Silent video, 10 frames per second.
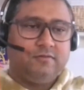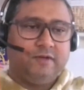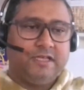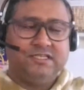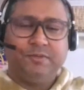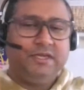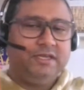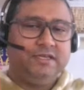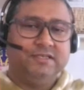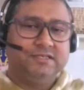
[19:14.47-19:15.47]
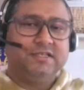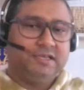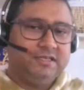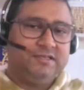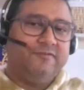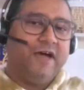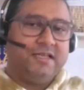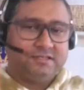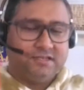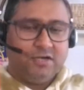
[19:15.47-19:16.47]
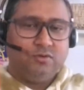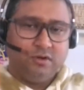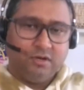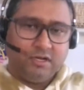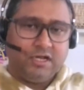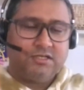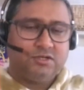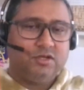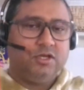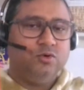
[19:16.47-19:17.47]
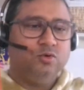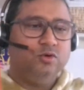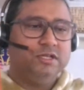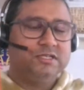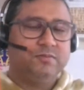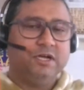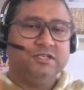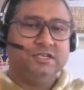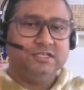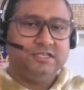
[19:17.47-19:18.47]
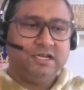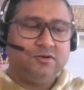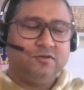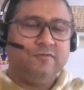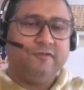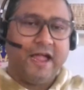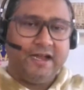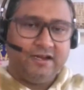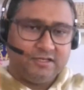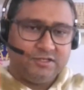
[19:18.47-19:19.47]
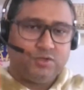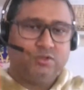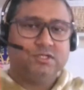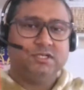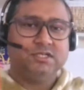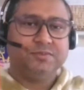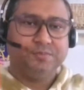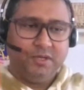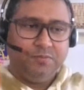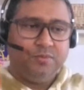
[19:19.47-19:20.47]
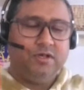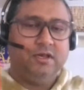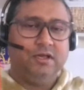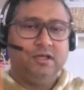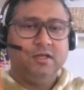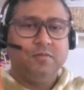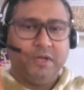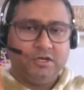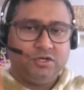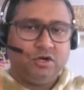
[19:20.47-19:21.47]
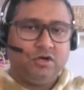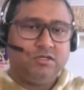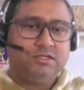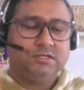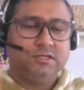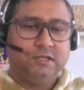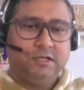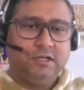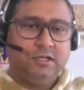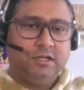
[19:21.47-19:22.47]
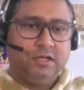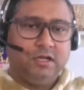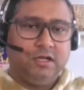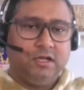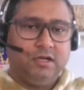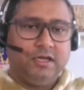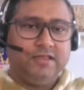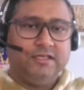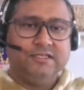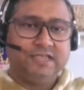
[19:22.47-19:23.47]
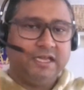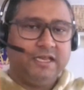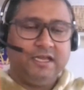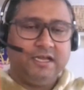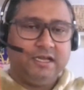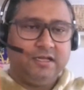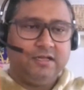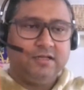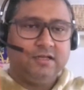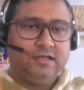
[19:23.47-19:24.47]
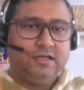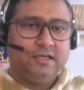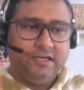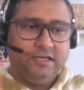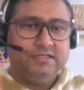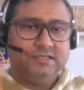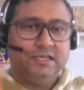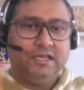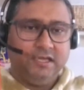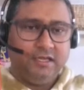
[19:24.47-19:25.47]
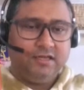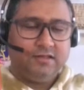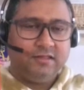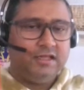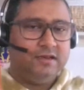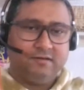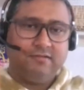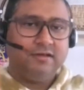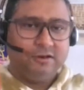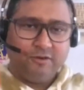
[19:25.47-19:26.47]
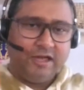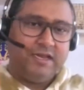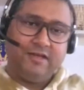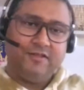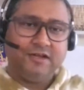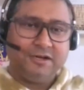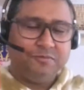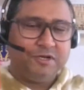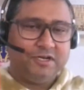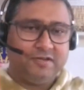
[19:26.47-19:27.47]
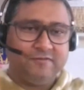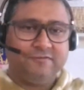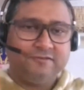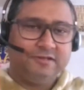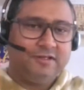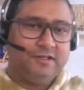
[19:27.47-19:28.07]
recipe is a vast network, right? So it's much easier to find resources, people, mentors in this area easily than any other competitive